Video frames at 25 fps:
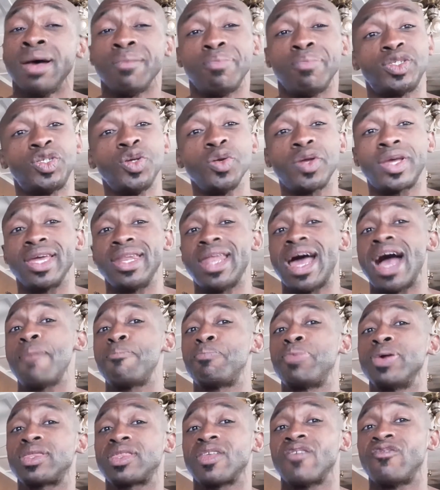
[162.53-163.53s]
But you
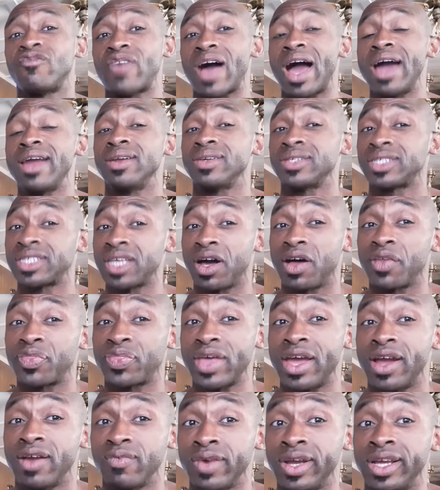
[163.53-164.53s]
cannot put the fighter's health
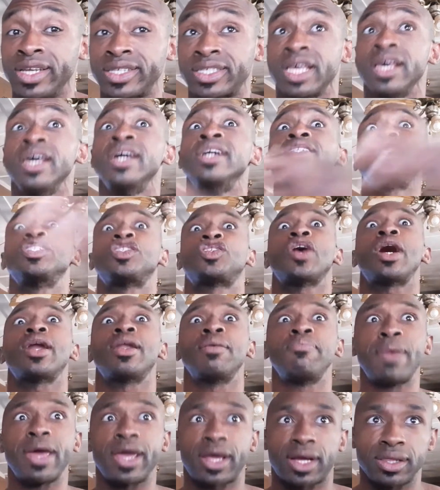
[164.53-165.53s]
at risk to try
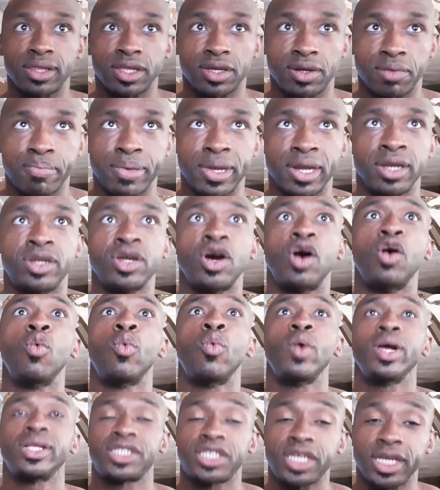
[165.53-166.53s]
to make a little bit of dough,
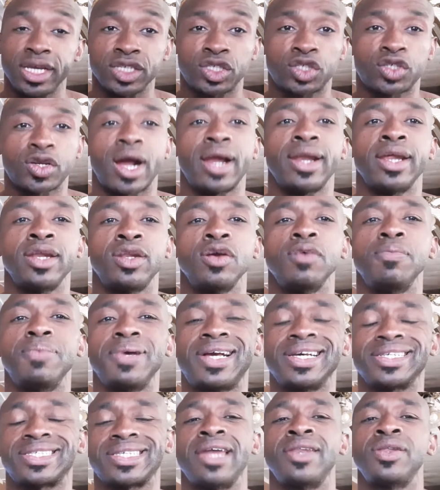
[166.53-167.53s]
which he is trying to do,
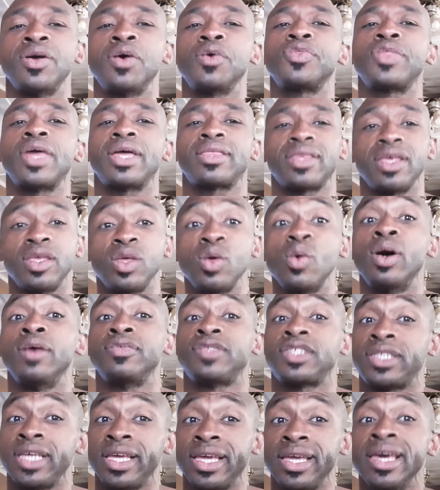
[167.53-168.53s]
because I know that the
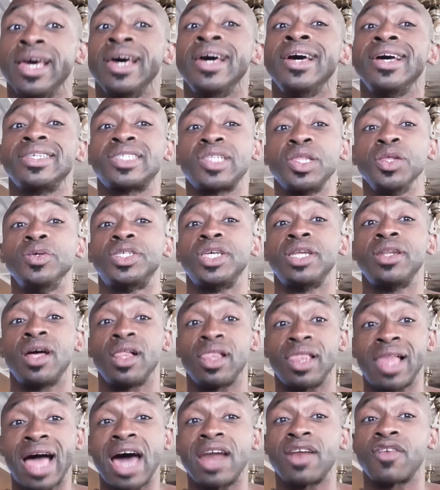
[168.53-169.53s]
UFC is losing a
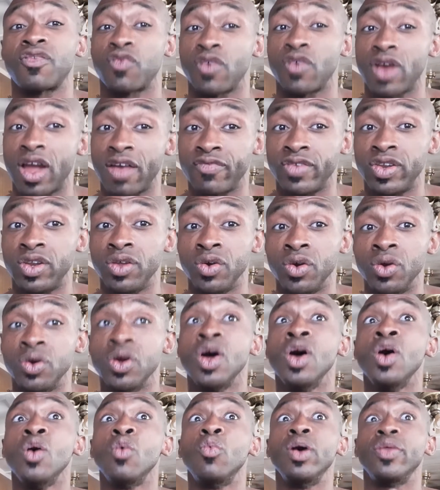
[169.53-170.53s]
lot of revenue
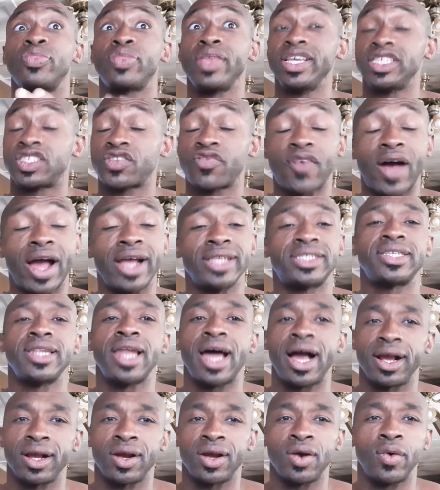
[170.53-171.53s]
with these fights
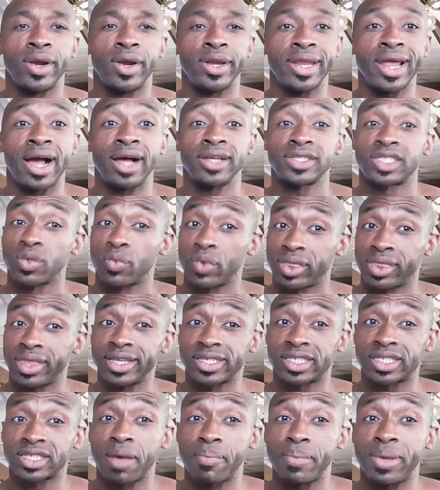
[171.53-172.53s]
not going down. So with
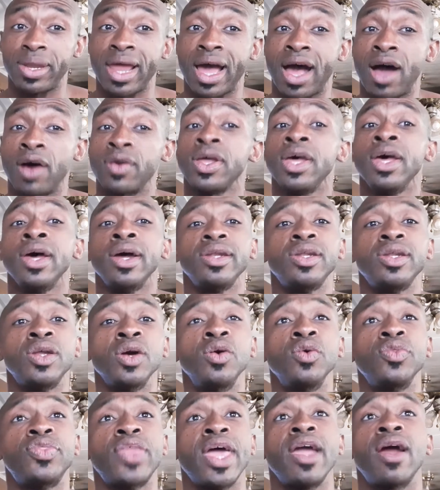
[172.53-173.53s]
this coming out,
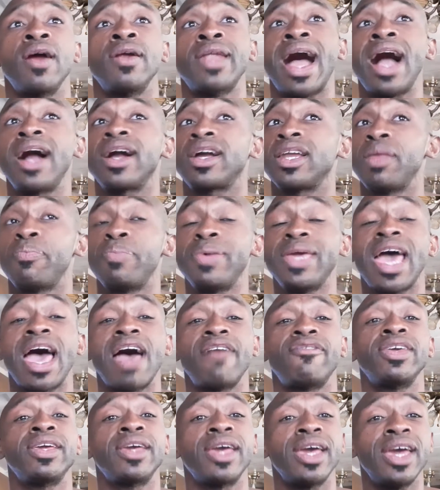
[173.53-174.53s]
dude, they are not going to be
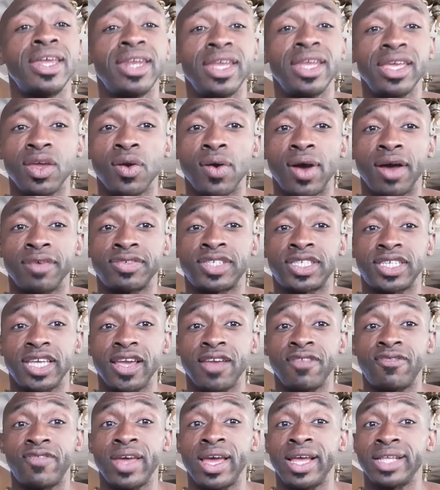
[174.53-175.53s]
having any UFC
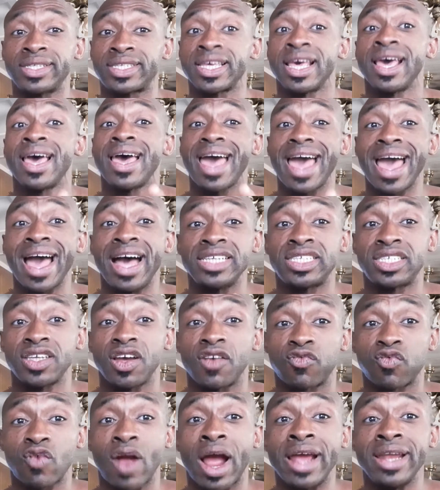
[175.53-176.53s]
events as
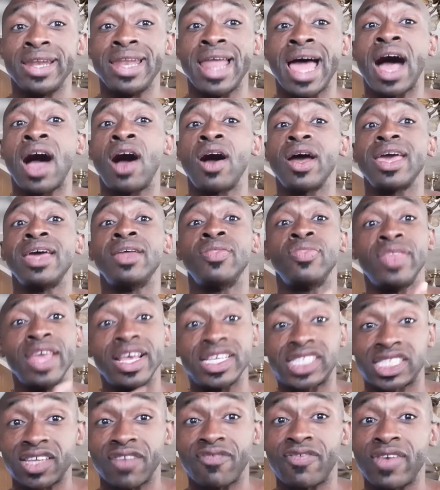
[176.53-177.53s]
of right now. And
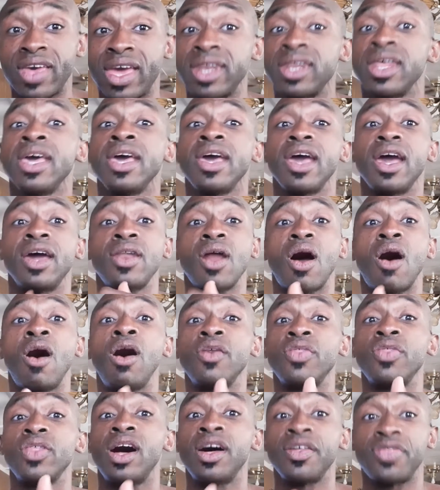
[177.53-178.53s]
this event and
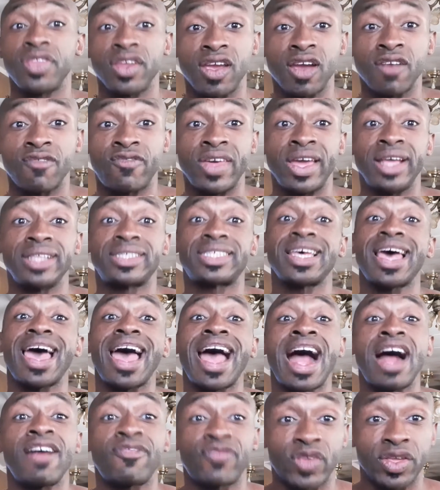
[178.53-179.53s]
all other events
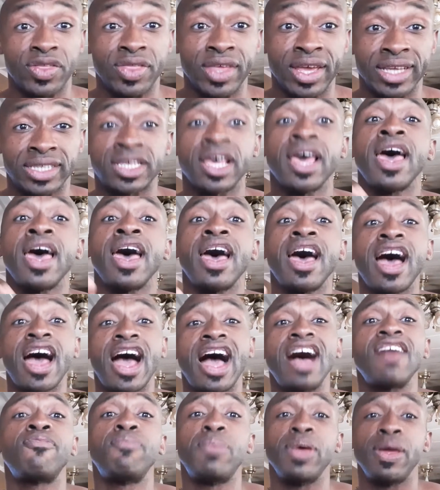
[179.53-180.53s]
after this
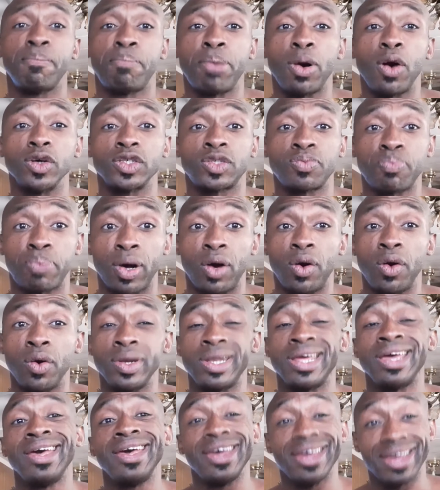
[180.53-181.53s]
have been
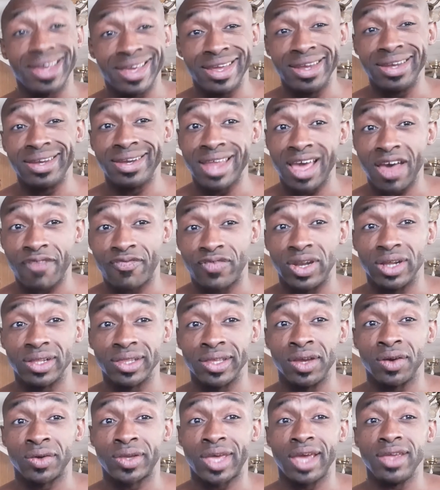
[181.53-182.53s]
postponed
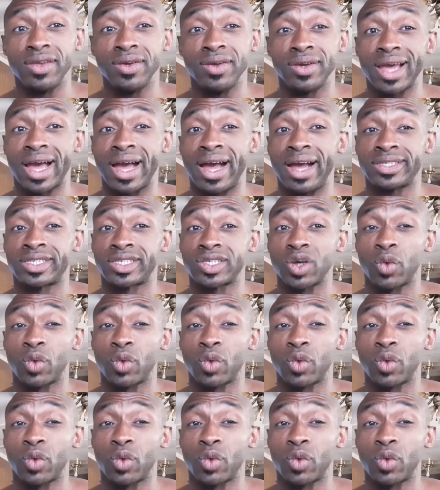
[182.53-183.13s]
indefinitely. Okay, you guys.